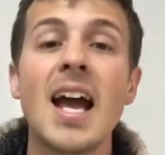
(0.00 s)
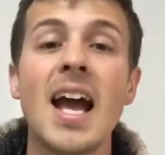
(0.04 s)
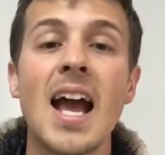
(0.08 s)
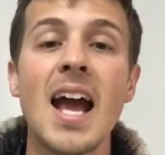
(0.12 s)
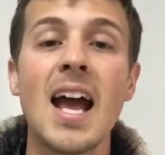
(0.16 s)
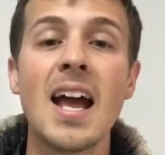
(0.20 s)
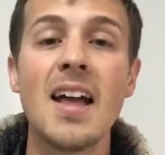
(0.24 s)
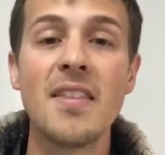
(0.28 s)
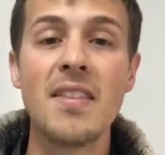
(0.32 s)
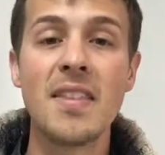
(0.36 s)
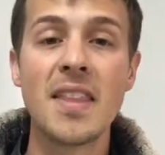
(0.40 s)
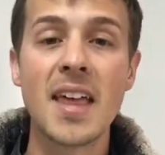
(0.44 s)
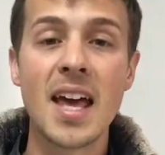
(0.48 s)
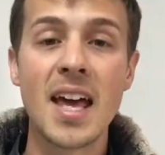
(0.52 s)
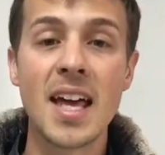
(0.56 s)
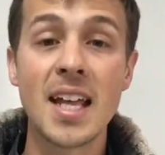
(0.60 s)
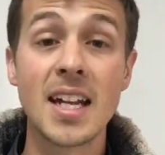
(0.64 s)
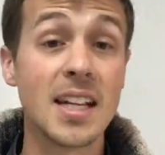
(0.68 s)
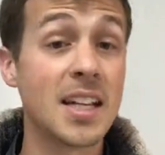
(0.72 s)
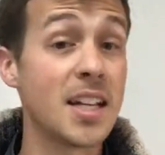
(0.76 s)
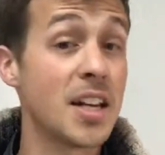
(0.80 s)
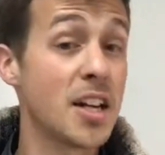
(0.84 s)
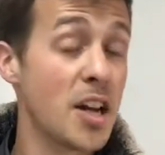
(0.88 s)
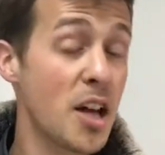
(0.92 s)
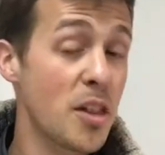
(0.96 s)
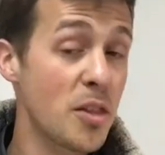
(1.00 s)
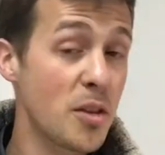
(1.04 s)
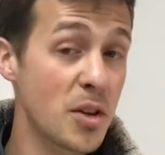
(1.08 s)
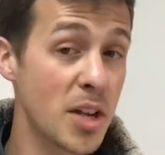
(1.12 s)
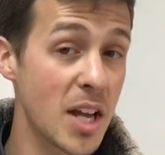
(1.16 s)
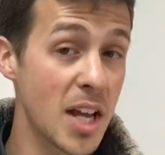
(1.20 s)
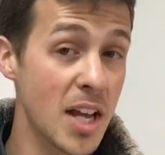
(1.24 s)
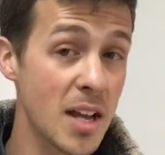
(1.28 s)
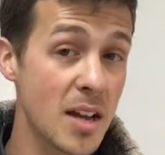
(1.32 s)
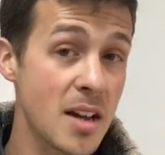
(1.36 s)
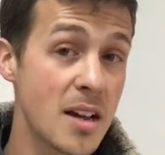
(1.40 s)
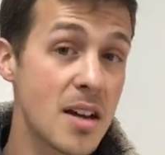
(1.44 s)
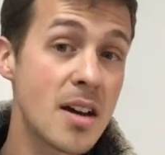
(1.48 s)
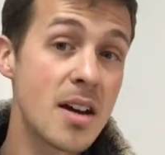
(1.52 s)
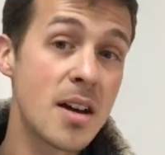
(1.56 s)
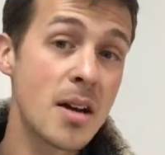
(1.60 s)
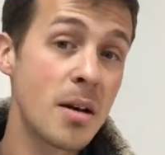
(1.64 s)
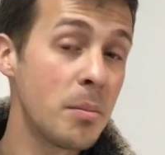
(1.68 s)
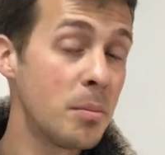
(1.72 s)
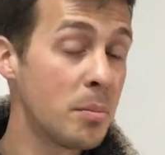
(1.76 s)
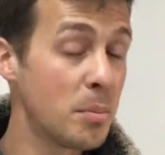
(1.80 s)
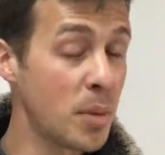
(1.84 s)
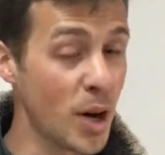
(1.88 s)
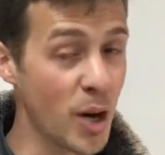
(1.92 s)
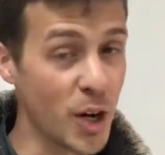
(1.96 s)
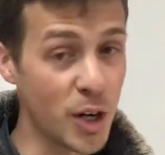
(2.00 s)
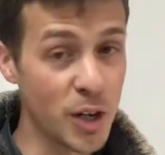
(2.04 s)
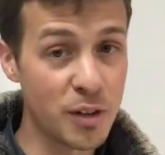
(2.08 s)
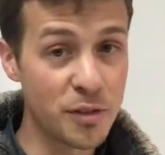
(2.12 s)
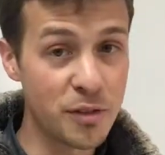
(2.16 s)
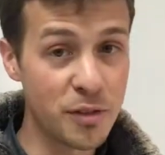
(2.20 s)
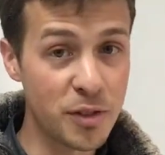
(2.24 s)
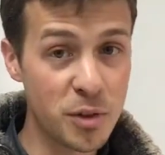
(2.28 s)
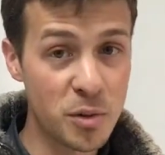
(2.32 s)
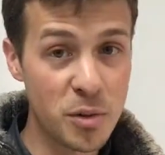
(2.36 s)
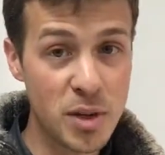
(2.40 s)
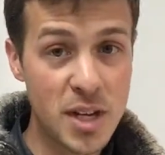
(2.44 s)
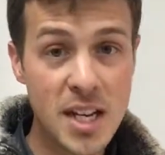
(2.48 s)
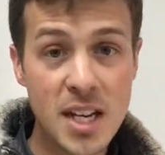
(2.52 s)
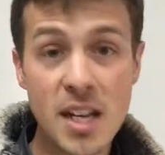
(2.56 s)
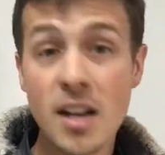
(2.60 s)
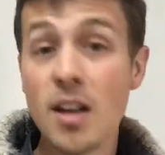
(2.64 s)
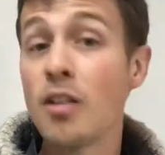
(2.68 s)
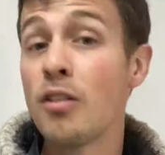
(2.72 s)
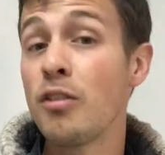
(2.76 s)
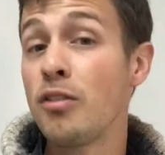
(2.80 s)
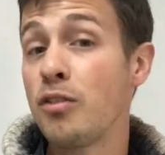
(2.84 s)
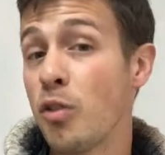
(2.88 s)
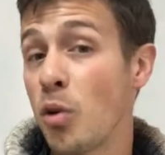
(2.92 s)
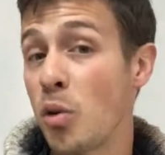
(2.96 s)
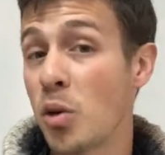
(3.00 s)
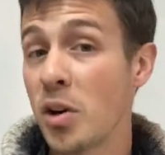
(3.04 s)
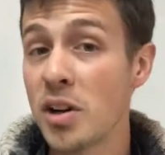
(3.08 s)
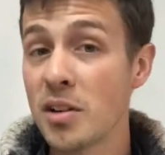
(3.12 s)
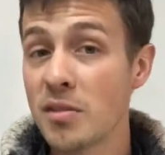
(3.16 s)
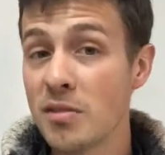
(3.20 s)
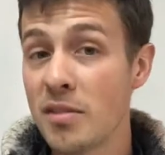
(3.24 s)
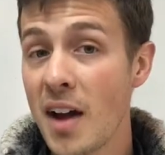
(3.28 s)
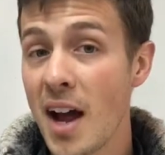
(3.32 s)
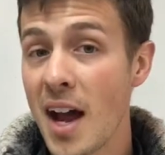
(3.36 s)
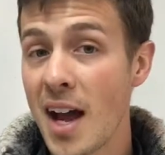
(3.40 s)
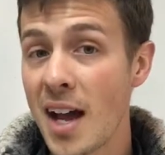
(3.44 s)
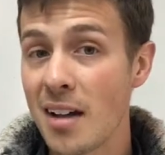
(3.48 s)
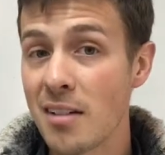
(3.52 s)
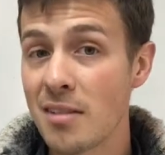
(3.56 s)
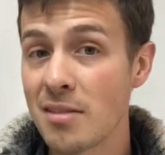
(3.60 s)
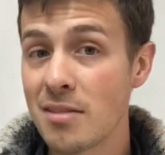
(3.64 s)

And then in another day, part of 3, 4, and 5.